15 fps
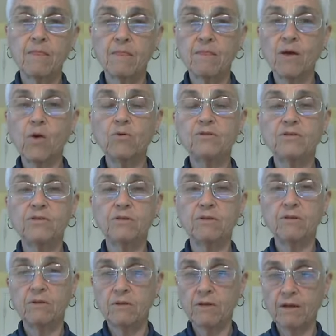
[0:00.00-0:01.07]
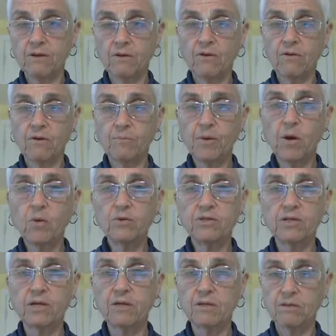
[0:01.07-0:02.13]
those that are
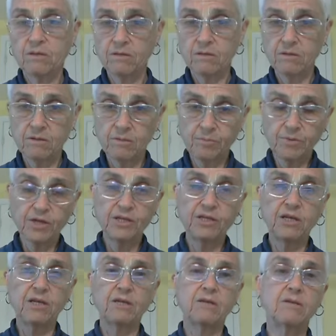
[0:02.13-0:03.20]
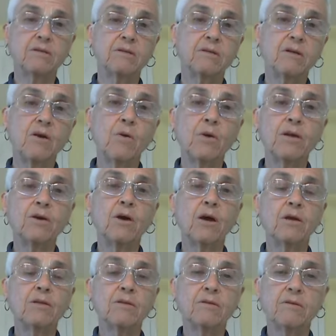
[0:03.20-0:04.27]
opposing the preaching going
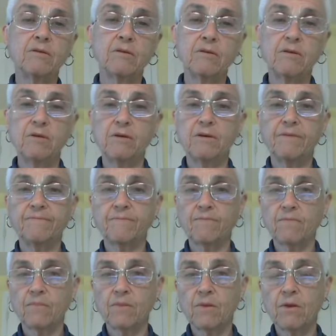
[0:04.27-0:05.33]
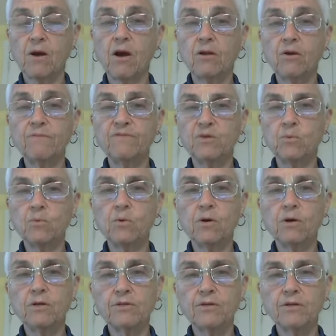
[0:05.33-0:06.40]
on all over the
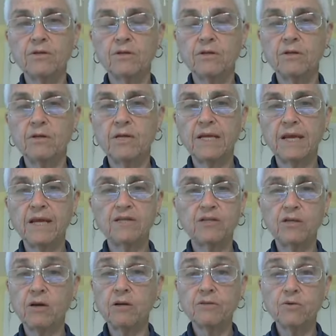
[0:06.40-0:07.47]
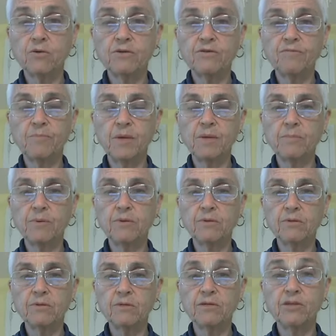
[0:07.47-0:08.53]
world, engaging all sorts of people
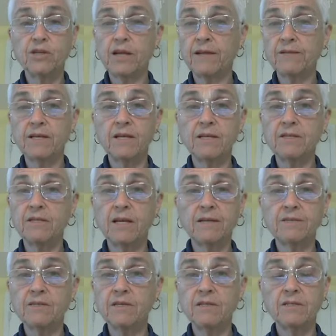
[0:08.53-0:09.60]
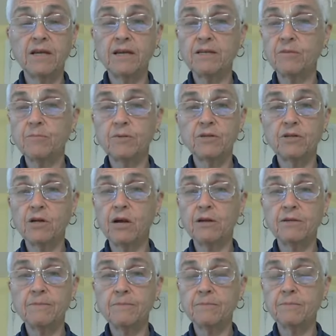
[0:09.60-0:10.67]
in chanting and dancing, taking
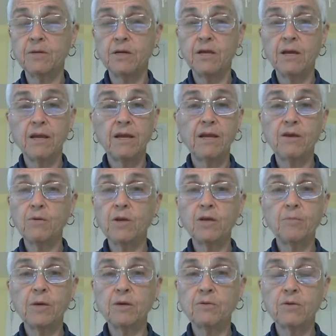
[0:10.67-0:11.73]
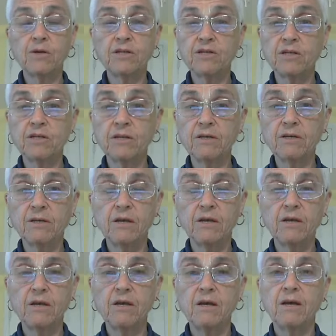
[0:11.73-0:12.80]
prasadam, hearing about Krishna,
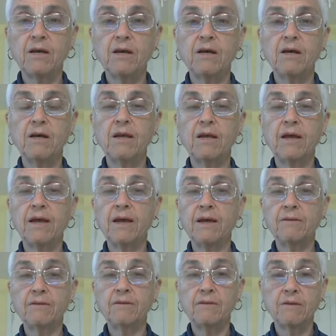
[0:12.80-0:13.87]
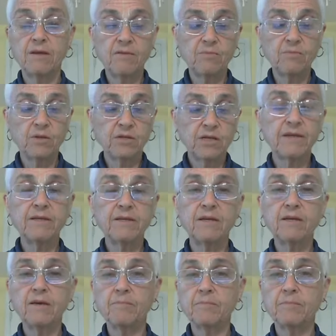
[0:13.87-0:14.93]
and even
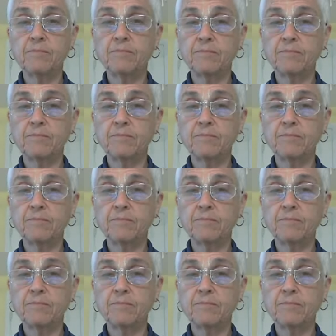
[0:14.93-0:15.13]
taking up